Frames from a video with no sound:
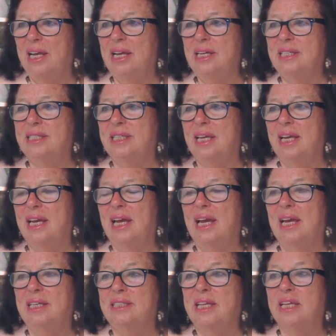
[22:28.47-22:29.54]
is
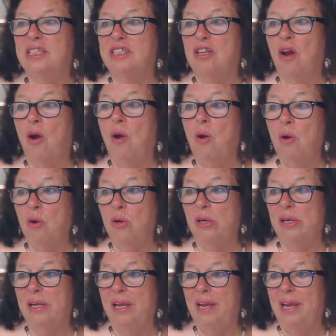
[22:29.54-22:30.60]
that the
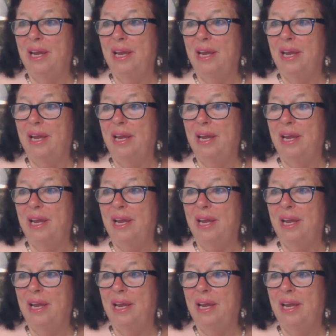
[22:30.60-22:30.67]
whole